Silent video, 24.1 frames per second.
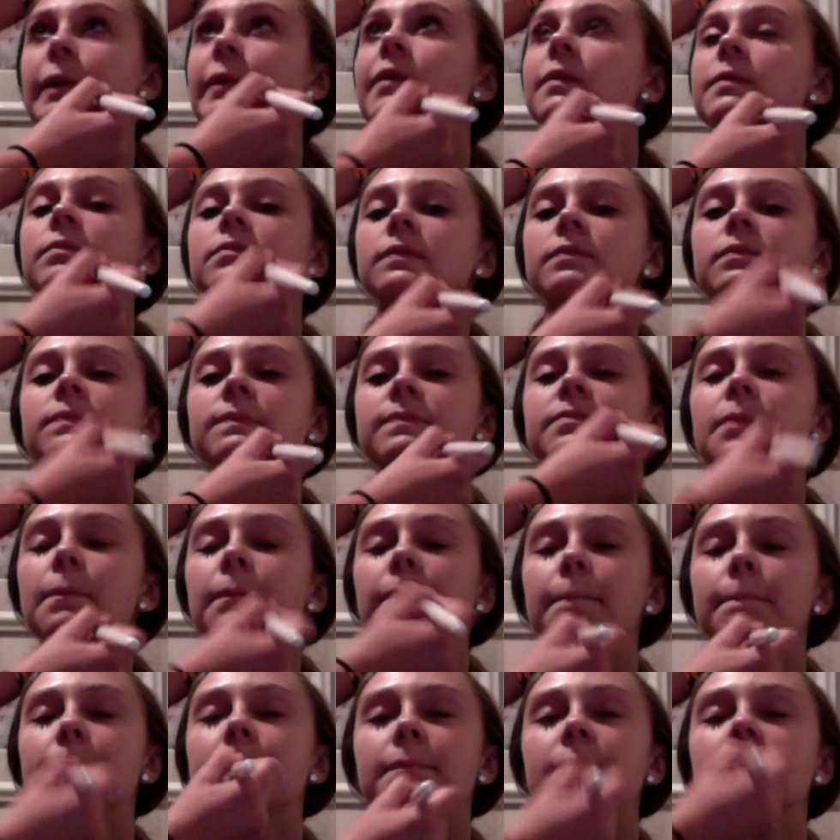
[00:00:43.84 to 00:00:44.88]
that
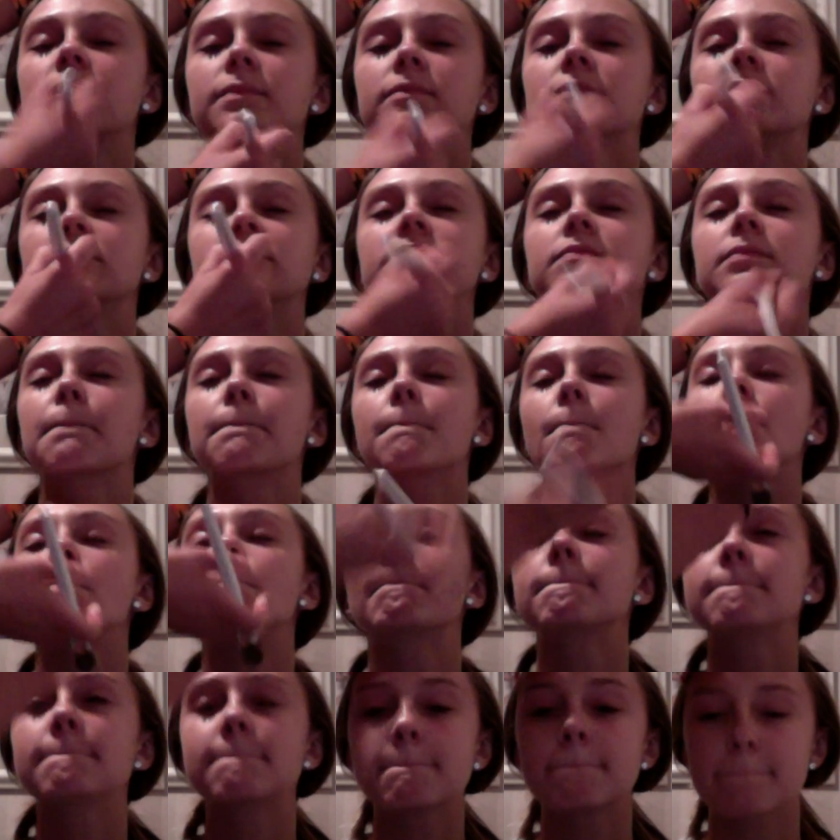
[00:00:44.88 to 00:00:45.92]
best
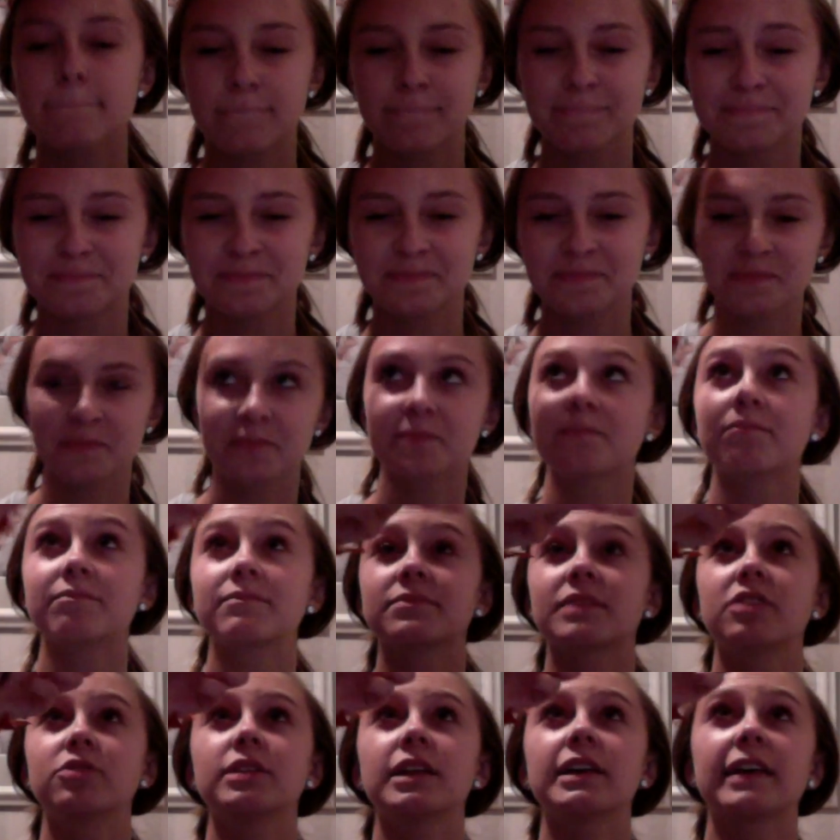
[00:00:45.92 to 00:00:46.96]
is for your skin
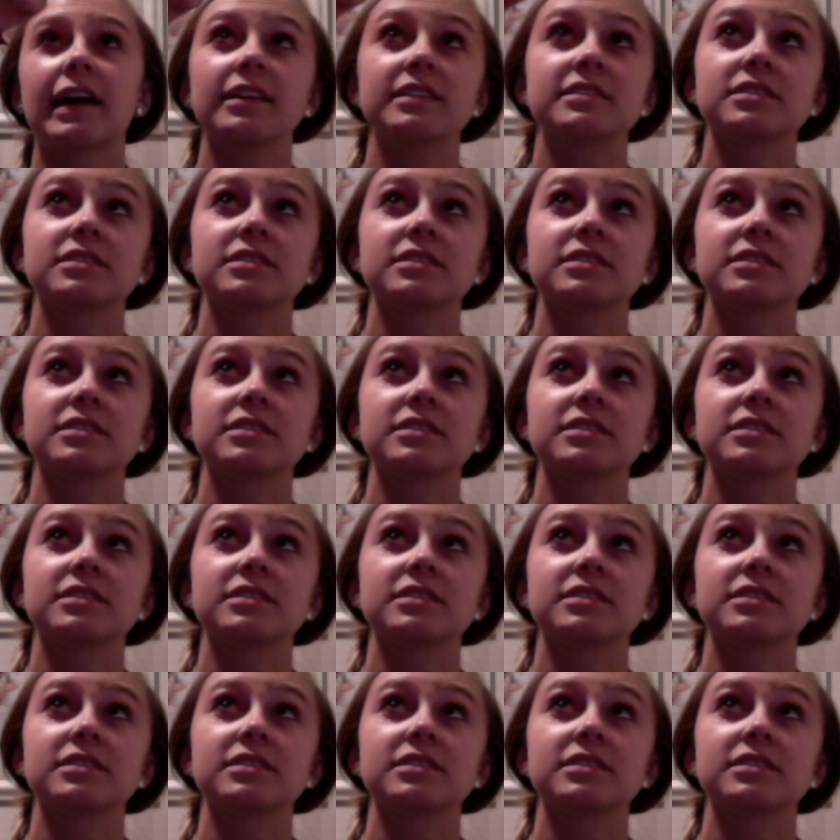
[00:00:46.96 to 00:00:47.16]
tone,